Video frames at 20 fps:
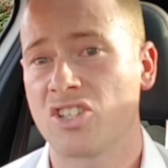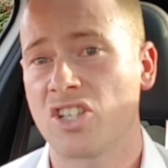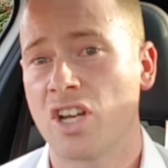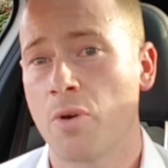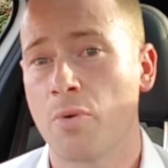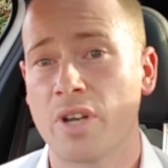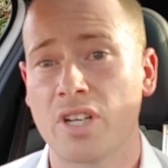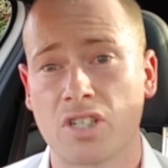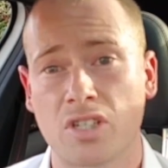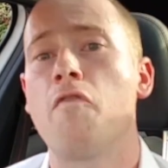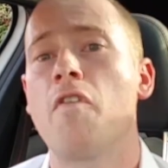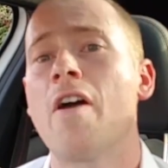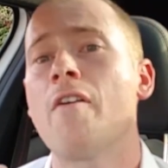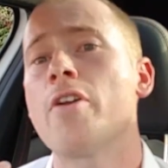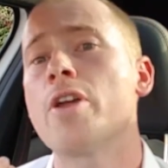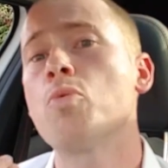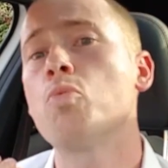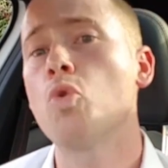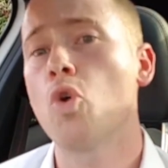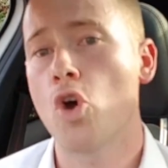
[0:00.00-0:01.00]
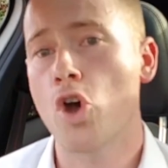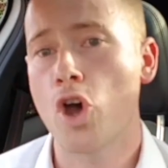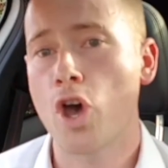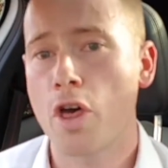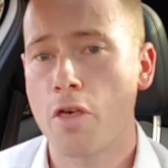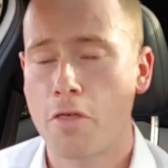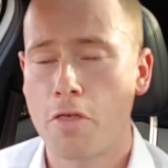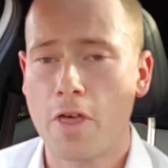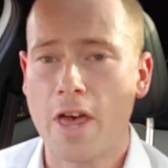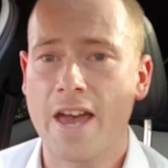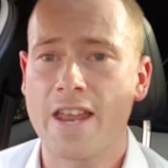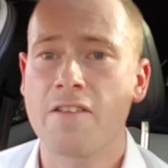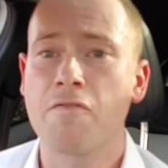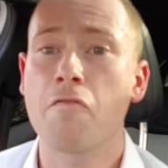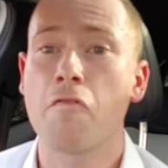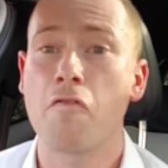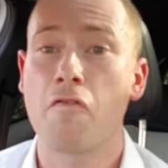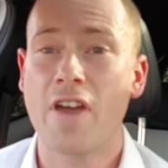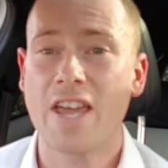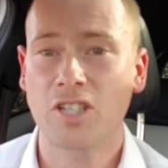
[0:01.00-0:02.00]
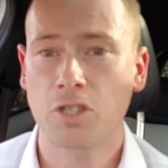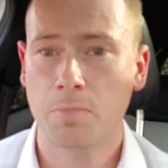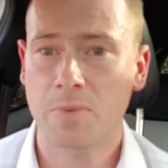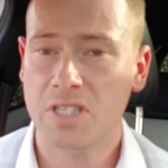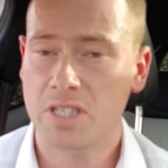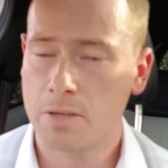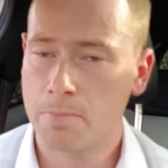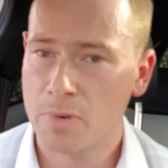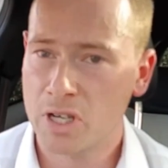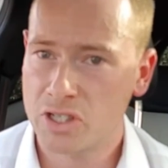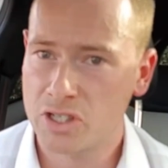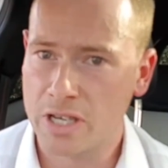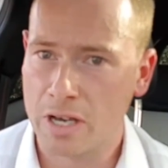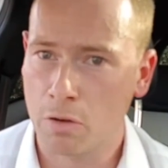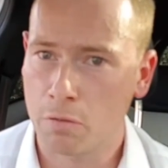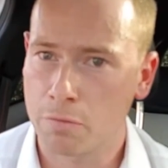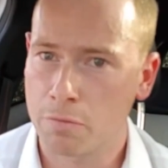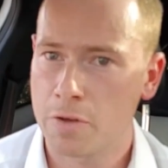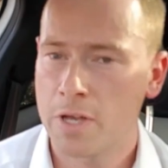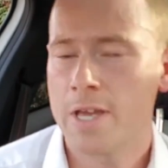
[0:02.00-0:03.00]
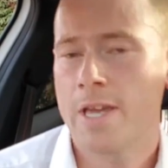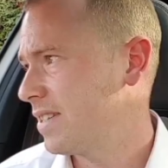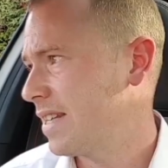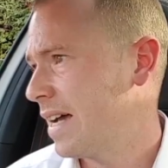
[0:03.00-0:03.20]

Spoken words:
so it's very worth an investment in myself.